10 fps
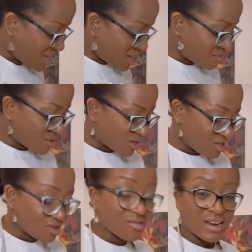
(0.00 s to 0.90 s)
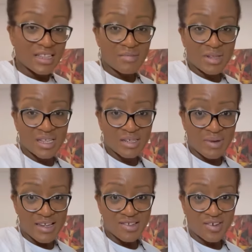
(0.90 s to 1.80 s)
I'm going to grind them in the
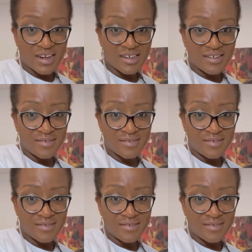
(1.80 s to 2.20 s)
spice grinder.